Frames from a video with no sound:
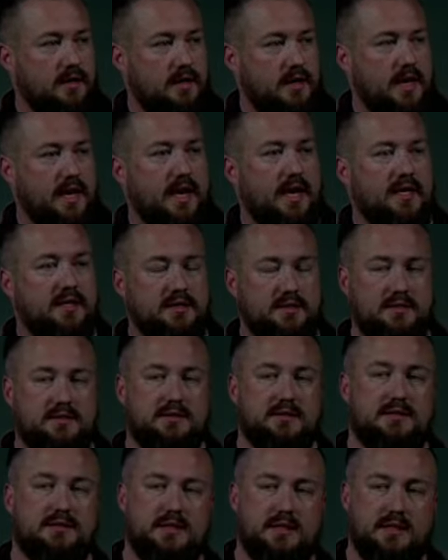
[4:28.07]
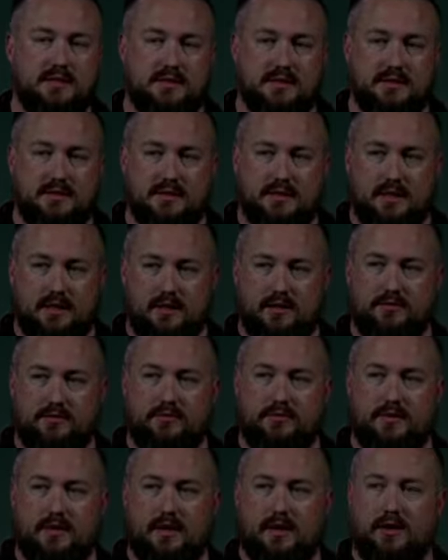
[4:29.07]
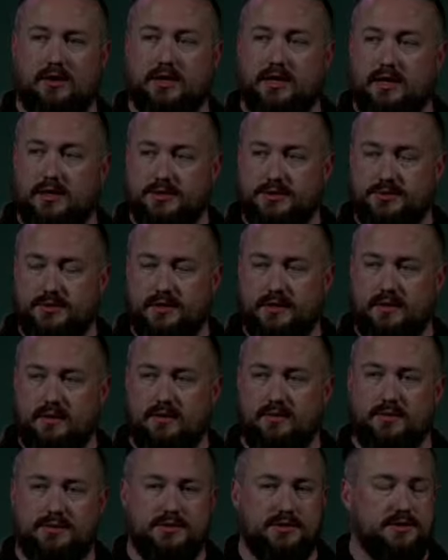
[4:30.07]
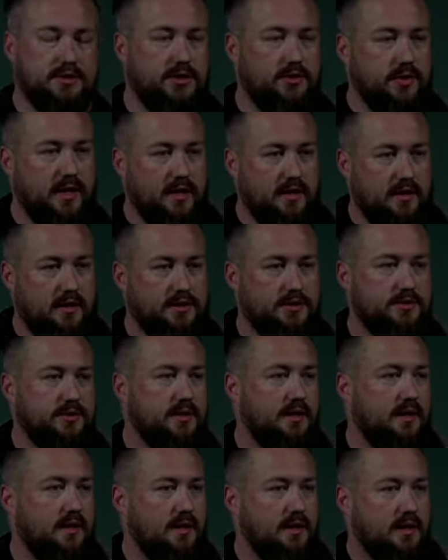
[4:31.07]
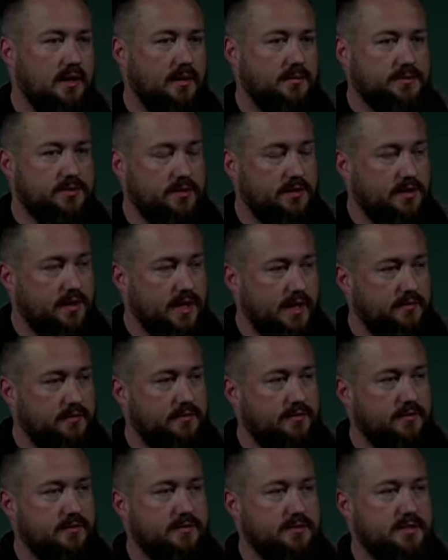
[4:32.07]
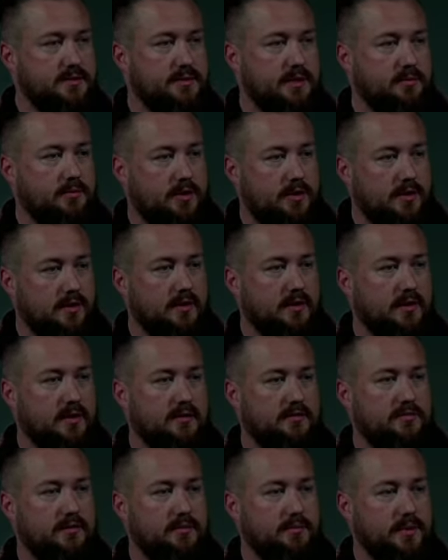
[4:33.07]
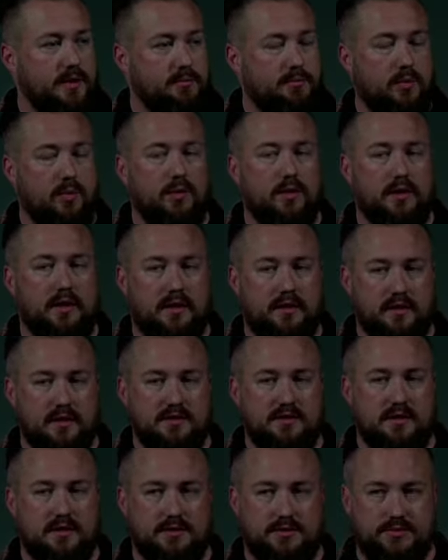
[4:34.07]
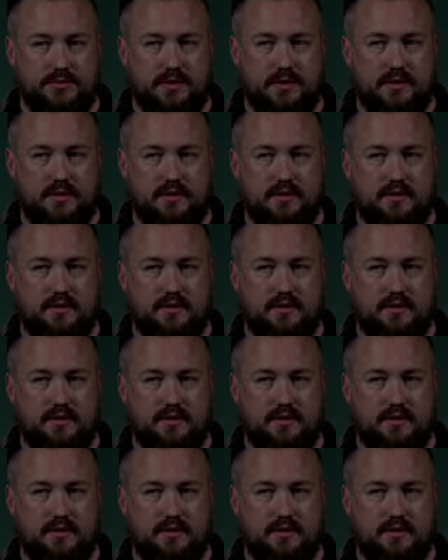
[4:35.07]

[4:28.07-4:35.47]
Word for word: as citizens of our country, which is a great country. I'm so thankful to be a part of and be born in this country.